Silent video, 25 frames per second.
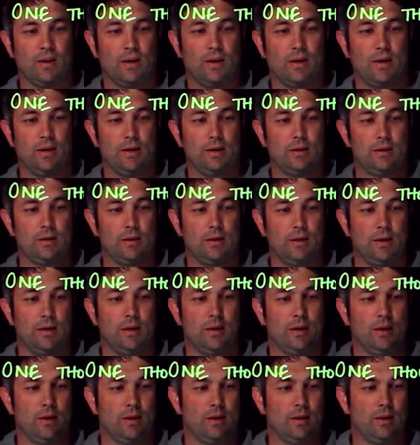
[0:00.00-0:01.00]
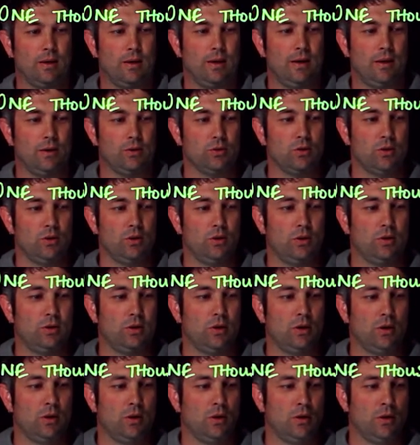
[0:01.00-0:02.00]
80,000.
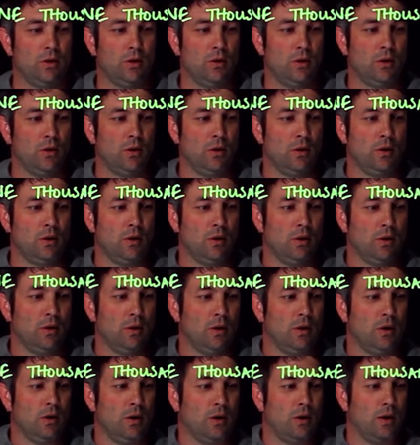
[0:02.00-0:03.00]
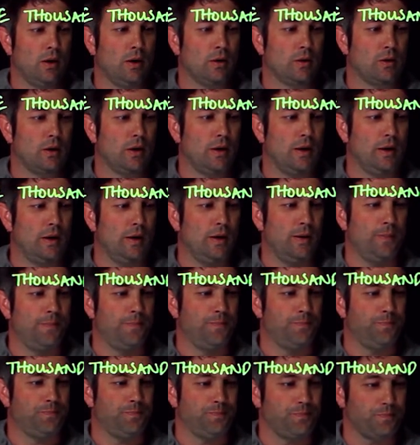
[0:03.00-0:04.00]
Okay,
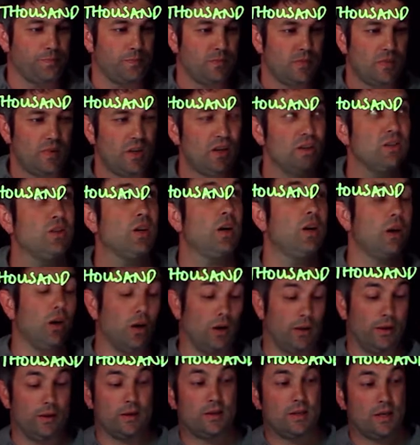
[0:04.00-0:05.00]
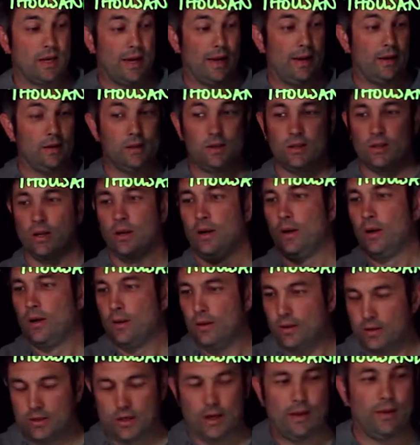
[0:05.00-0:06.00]
so like the tens,
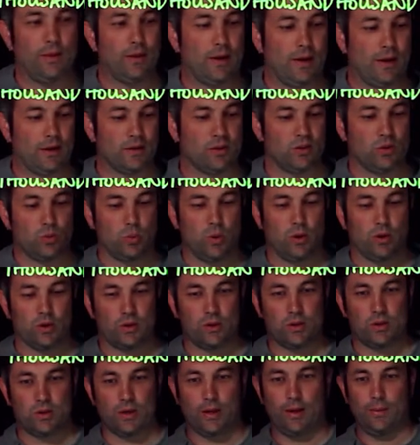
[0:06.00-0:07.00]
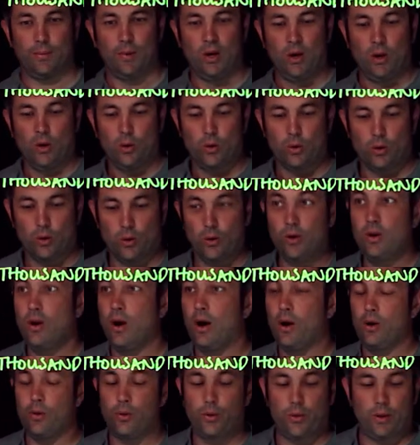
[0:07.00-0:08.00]
the 10,000s works the same. We've got
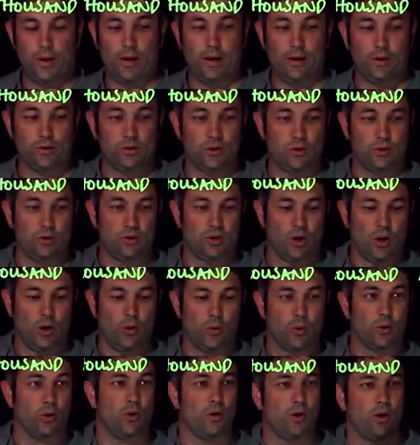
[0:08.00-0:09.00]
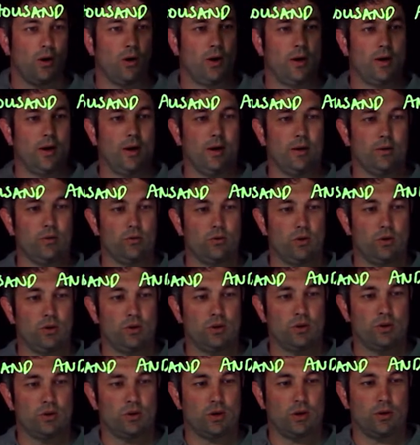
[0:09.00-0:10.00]
no thousands, we've got 900s,
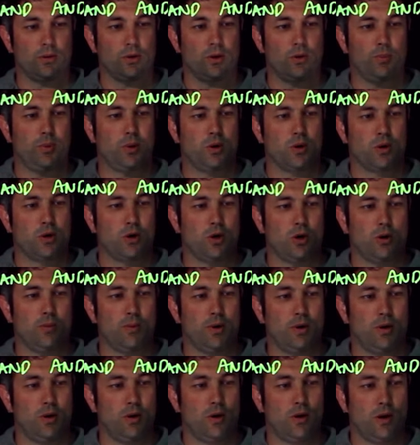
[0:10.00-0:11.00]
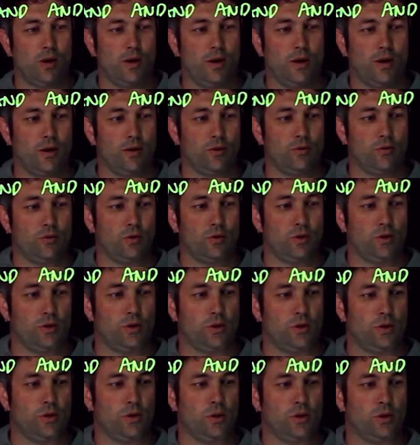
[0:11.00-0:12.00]
so I'm going to put a comma,
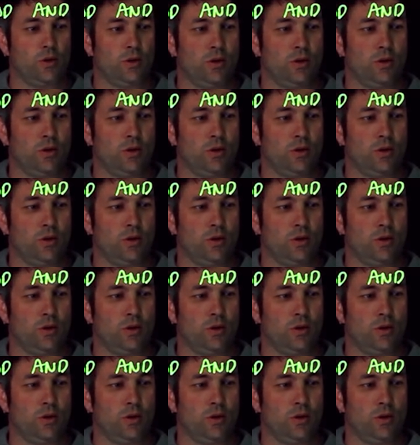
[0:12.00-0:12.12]
900.